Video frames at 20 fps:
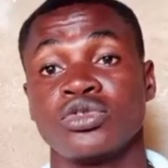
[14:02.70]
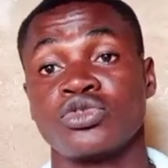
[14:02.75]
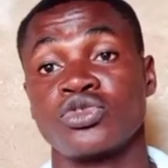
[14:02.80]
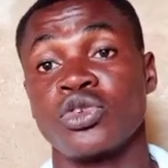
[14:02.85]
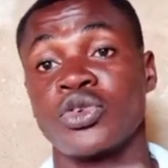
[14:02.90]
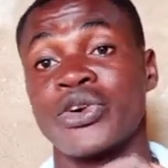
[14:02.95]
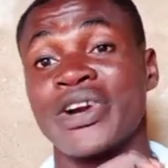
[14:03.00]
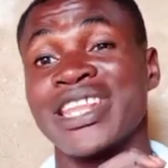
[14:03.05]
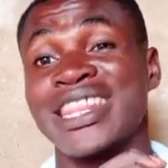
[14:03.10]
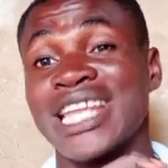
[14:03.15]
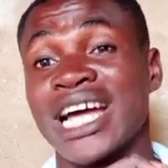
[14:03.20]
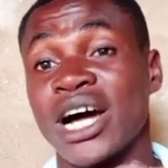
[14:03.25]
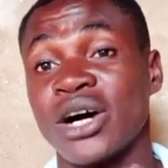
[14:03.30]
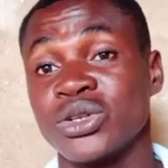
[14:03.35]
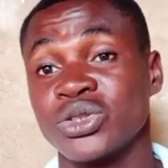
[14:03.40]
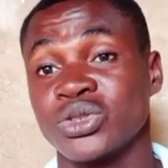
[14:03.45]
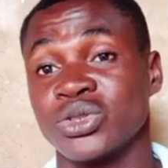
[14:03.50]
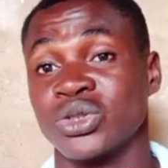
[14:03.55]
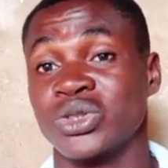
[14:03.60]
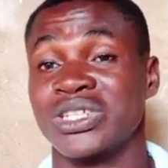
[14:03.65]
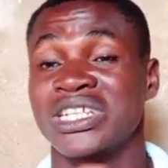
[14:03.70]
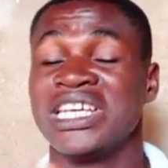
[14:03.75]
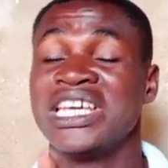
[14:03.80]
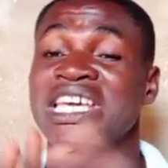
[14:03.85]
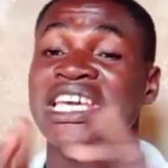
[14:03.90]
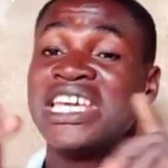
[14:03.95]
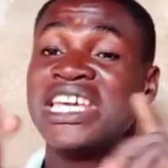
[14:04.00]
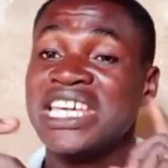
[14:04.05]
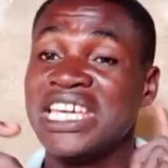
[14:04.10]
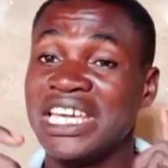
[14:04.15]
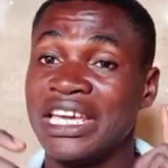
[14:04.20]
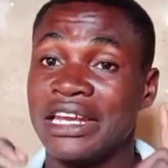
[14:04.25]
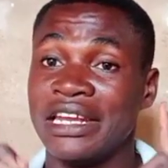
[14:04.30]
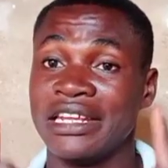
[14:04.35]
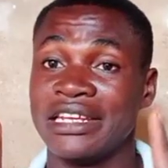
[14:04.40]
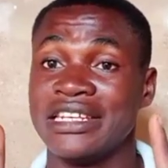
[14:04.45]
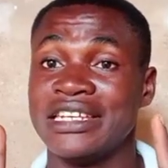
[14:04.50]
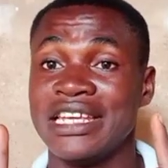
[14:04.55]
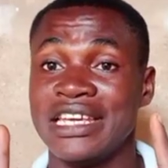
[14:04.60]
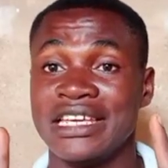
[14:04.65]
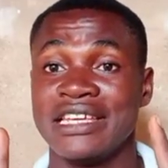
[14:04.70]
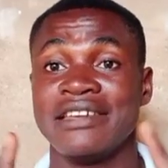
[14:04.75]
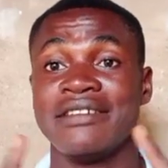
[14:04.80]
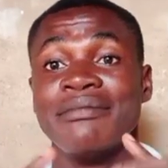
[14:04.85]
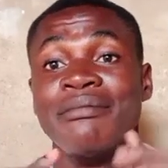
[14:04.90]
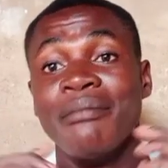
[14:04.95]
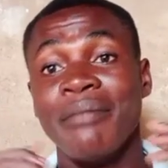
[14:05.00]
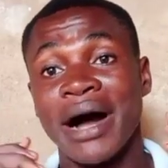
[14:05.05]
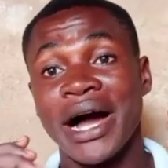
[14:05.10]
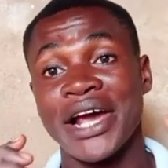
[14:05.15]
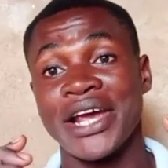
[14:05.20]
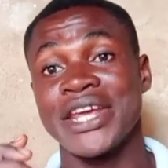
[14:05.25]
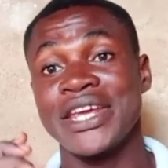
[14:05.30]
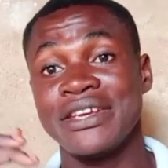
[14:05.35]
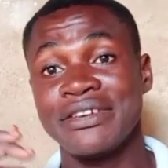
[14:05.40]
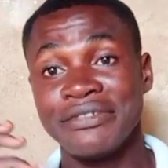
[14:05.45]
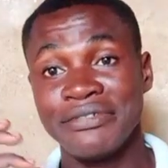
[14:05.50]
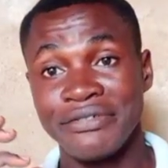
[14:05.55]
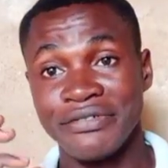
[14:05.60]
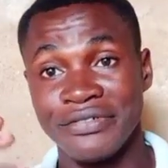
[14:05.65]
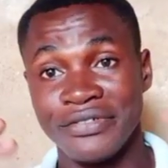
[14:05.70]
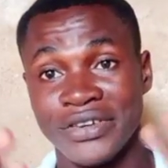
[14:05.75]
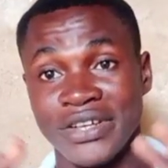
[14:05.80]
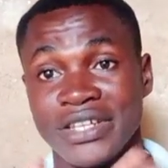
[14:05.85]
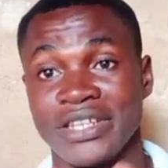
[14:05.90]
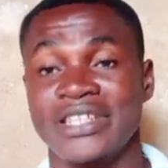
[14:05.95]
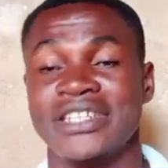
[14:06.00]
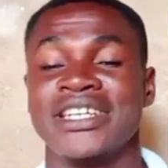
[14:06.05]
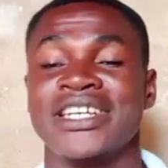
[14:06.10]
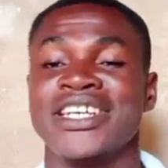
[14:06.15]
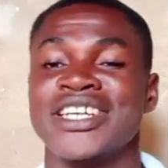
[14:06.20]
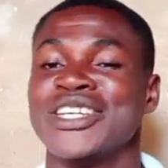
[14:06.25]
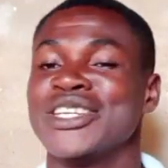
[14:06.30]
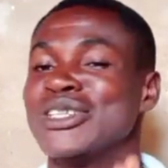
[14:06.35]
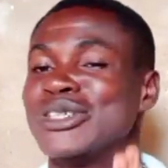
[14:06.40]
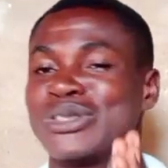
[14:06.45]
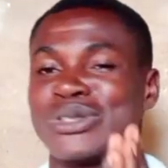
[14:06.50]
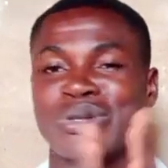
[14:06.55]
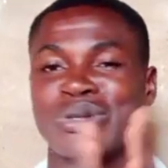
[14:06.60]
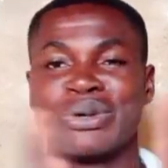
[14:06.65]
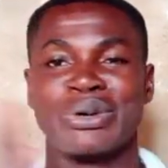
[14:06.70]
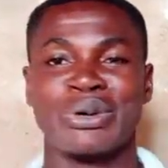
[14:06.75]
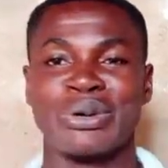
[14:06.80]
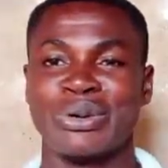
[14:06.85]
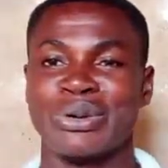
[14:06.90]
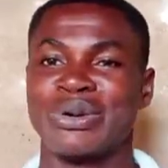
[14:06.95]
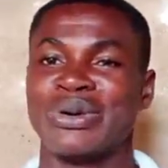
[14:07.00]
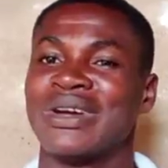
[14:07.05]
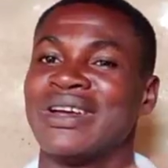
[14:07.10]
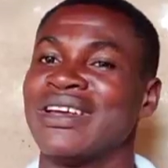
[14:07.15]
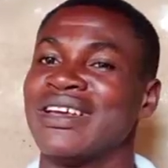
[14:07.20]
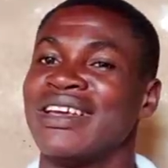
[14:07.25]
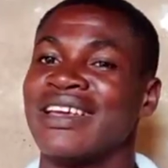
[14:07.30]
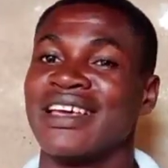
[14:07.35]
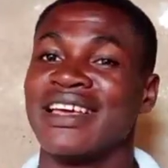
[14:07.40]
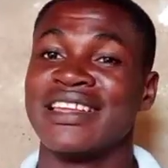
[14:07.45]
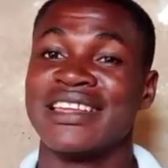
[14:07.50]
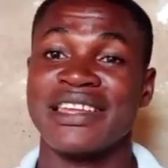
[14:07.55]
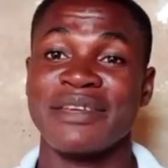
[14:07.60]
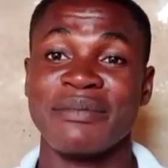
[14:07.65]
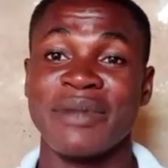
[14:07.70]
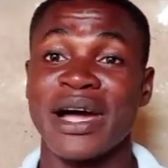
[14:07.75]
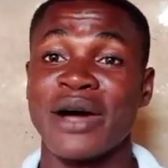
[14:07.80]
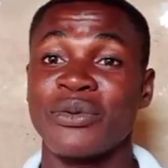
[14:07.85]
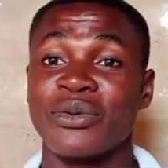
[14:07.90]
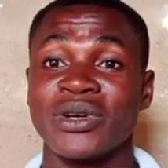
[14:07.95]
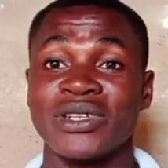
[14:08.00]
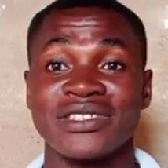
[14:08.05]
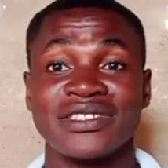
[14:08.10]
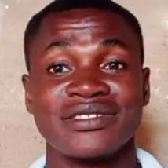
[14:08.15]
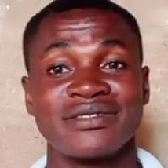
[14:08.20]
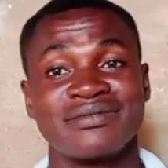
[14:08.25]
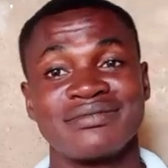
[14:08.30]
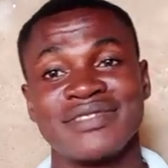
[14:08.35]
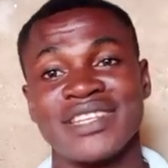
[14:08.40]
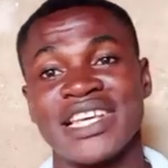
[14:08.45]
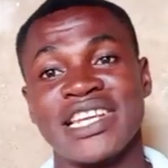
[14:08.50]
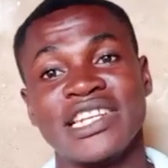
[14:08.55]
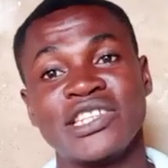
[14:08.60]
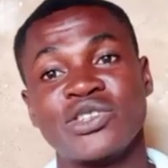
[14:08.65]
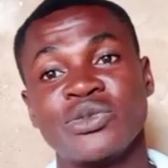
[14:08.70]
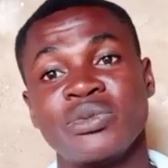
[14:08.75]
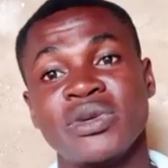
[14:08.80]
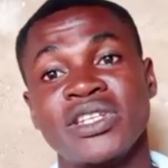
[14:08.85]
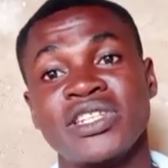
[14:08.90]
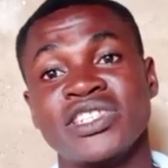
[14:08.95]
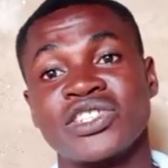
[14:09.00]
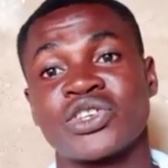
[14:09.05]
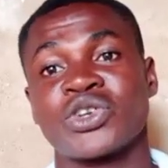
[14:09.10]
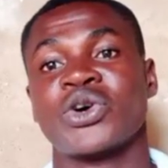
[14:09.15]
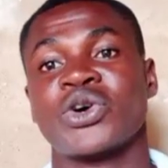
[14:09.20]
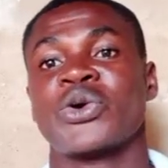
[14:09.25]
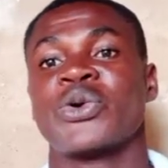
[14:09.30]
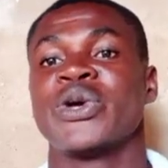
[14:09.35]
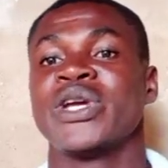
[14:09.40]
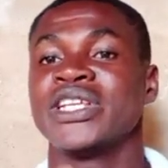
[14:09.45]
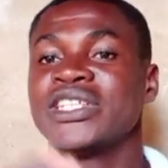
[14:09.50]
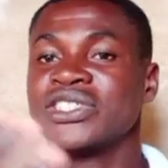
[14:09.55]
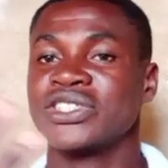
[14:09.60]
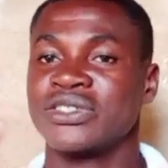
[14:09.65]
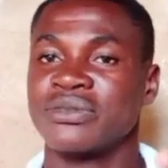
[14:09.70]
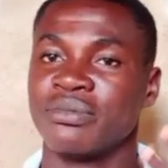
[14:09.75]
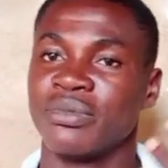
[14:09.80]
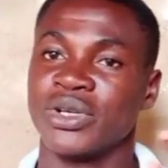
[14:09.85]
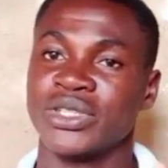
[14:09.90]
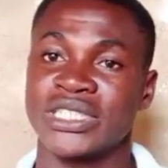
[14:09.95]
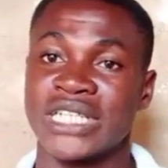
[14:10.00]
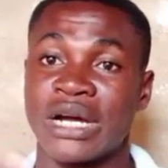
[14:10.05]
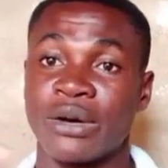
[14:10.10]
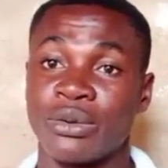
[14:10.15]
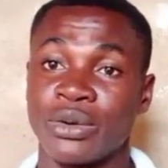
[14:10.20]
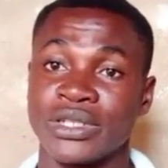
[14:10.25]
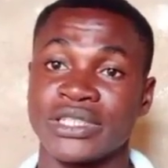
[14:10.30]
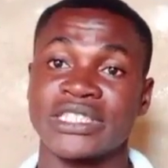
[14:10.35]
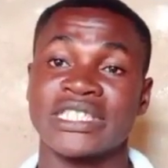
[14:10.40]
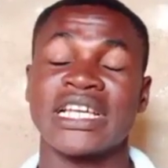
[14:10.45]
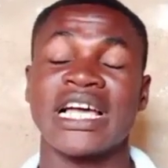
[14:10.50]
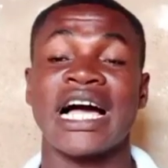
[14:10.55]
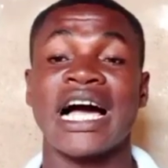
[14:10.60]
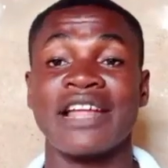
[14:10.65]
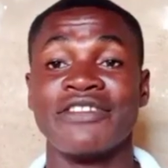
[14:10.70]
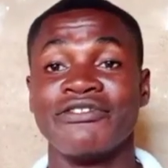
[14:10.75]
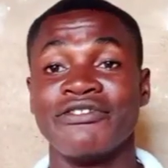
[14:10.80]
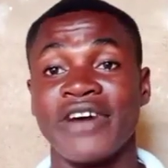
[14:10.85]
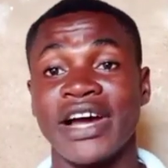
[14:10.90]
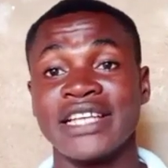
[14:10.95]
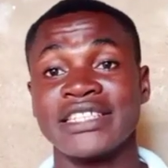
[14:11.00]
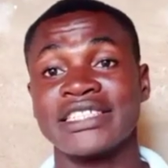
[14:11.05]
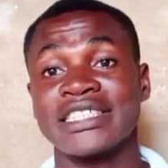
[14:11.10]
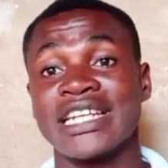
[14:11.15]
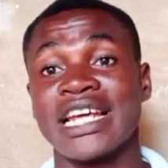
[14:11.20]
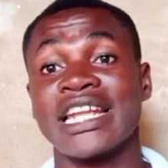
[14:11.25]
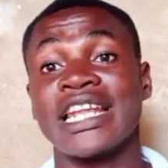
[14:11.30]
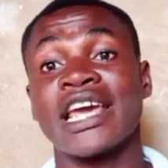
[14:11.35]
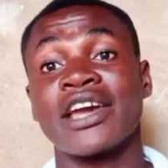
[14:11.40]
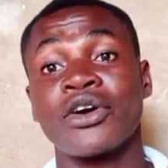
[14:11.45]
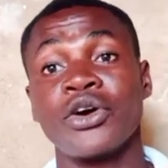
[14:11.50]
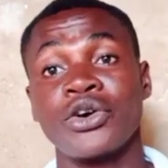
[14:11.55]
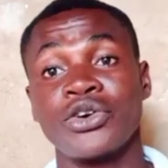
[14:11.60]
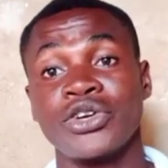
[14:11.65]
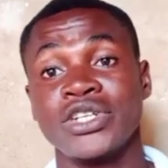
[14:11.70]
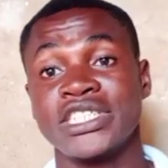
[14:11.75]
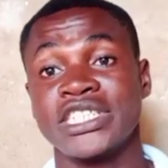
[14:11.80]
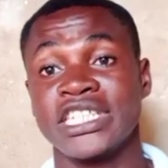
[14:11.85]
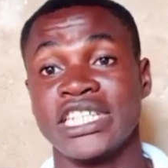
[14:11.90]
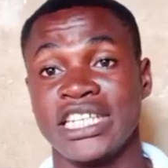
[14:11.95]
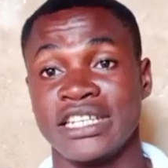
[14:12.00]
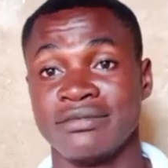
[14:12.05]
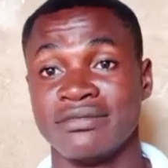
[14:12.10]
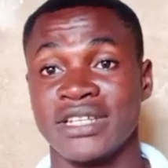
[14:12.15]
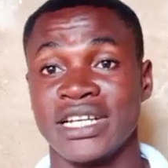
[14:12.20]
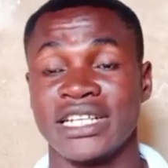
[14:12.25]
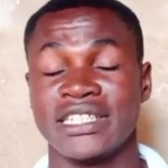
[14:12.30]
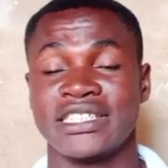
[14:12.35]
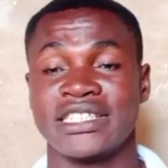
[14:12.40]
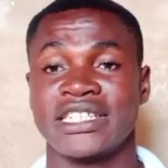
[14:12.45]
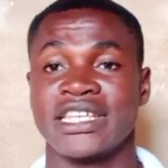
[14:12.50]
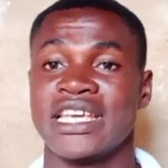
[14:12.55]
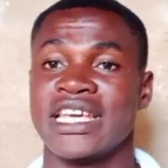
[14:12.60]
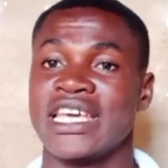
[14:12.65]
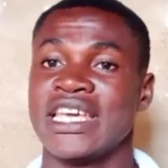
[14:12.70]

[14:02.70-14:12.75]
to 200,000 in a day buying feed. So the man was a little bit discouraged, but I was advising and encouraging him that